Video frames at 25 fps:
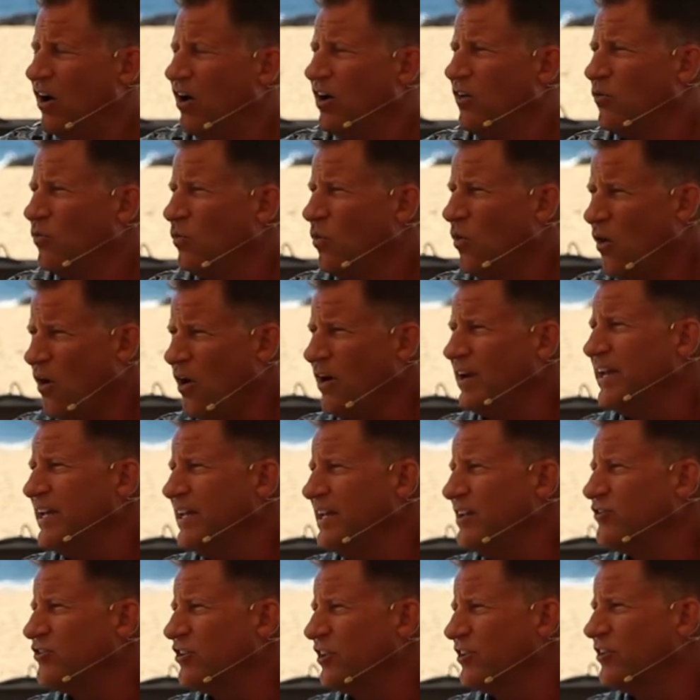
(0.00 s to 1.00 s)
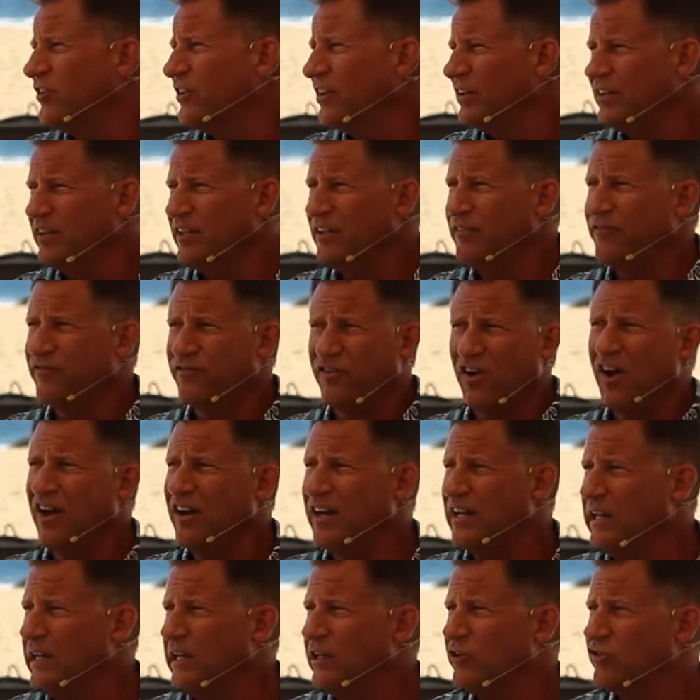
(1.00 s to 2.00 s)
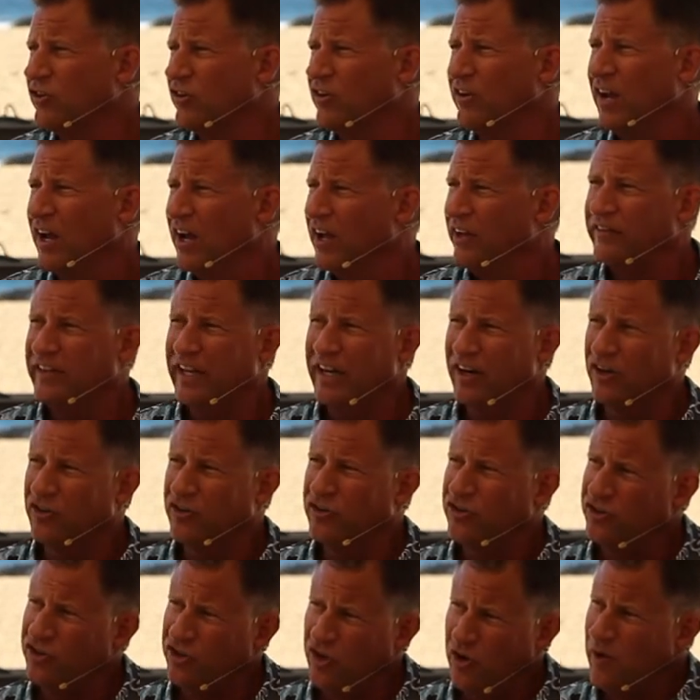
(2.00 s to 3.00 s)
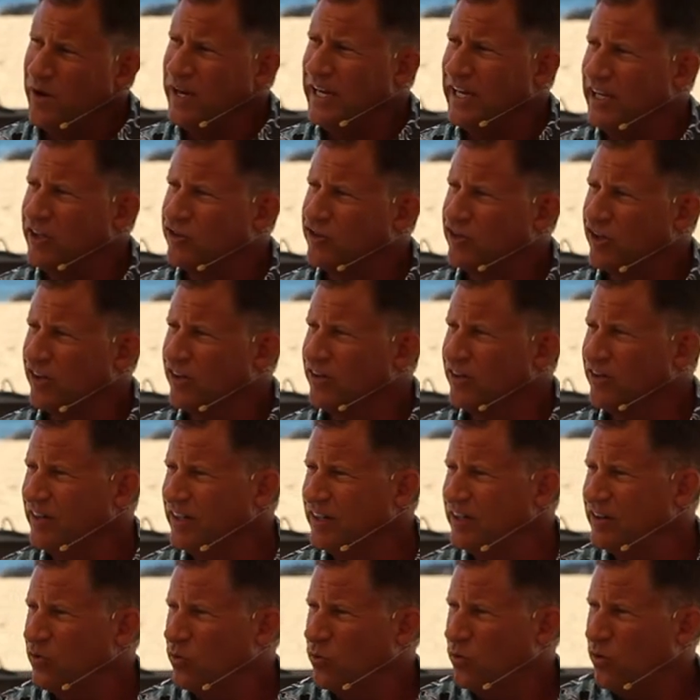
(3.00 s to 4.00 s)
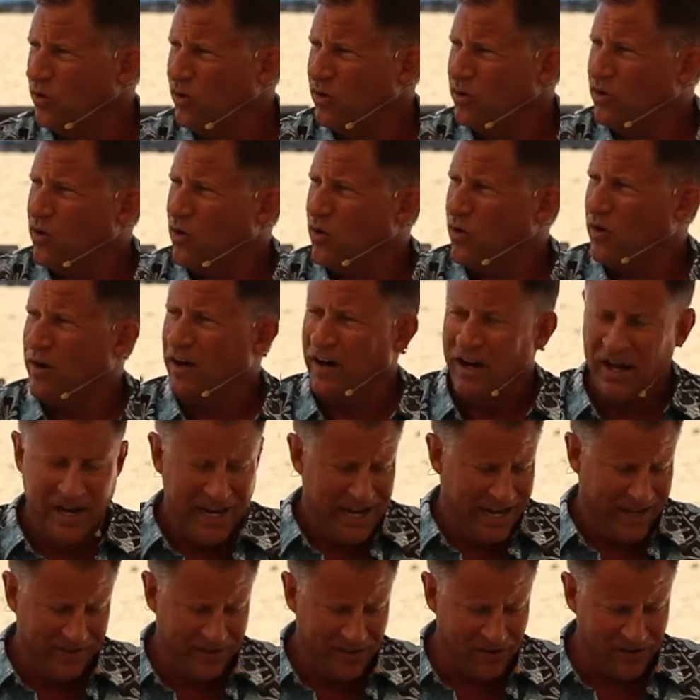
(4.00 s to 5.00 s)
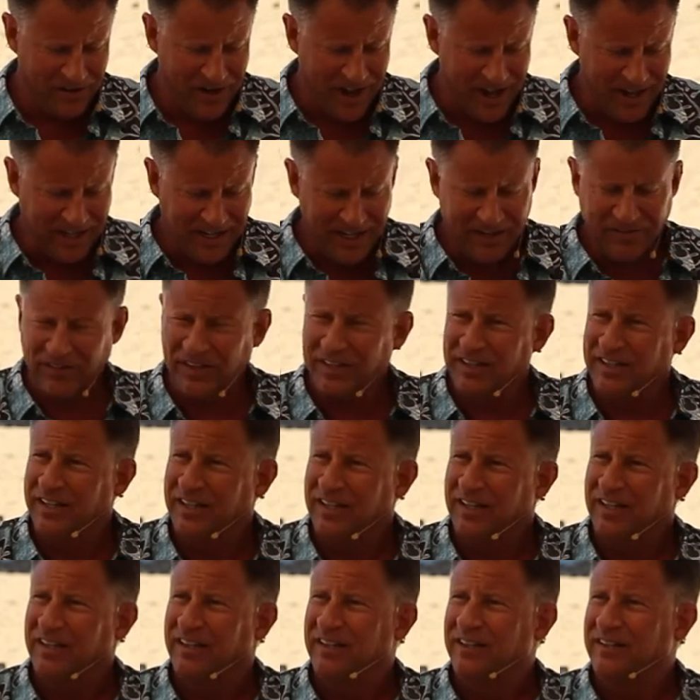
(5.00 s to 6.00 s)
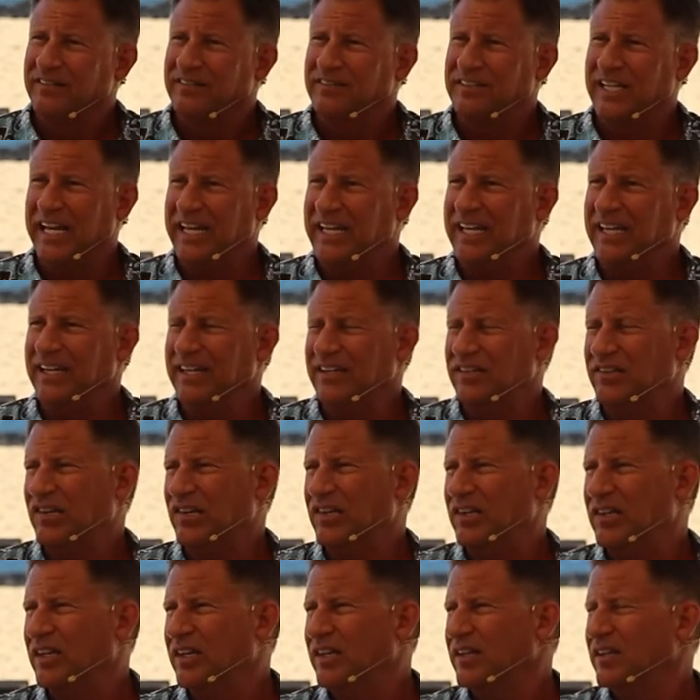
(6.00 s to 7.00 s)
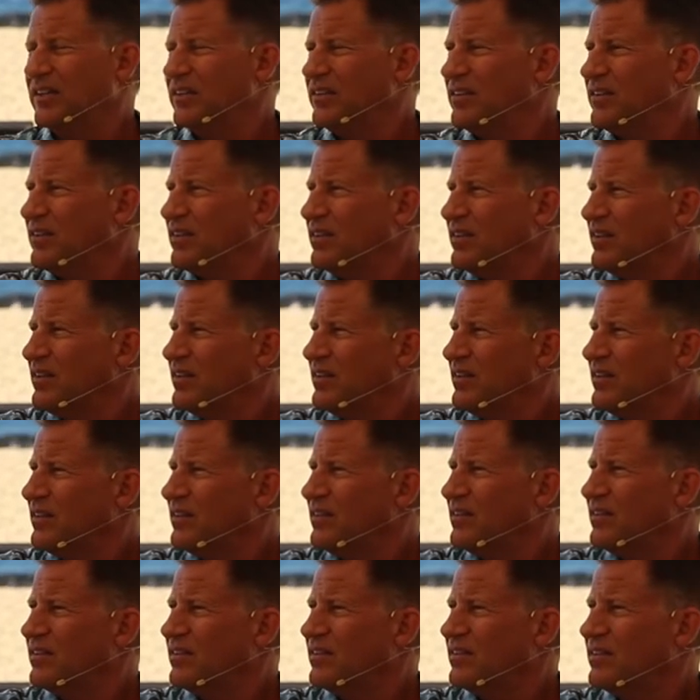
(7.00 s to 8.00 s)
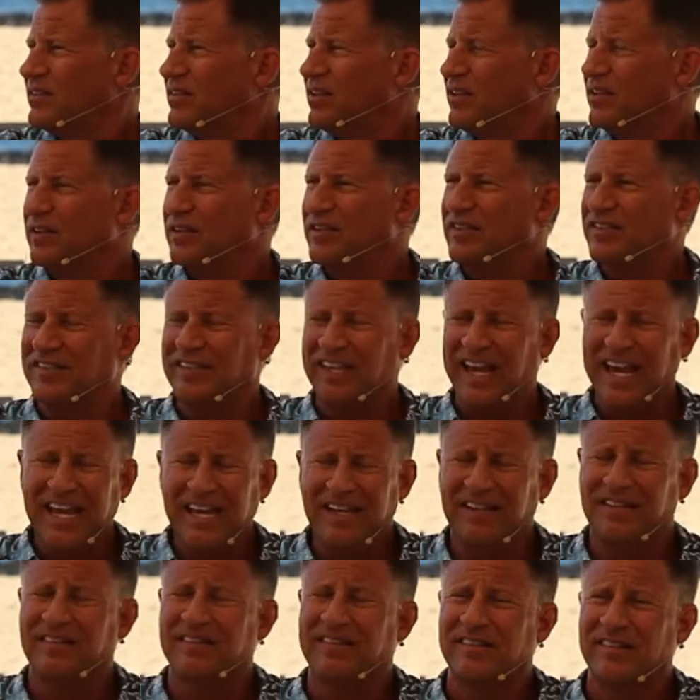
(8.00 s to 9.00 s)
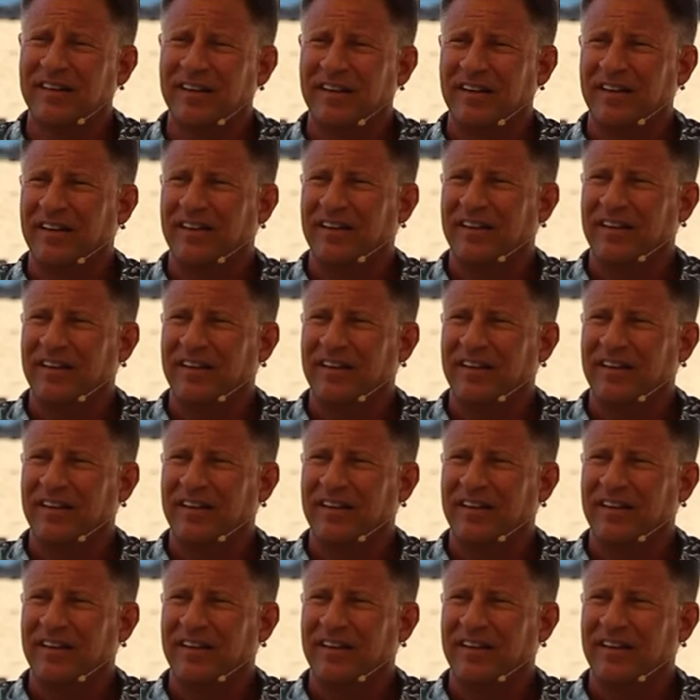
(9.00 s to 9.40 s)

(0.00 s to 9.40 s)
are wronging each other and defrauding each other. They are suing each other in the world court, and they're not even taking it to the, to the saints.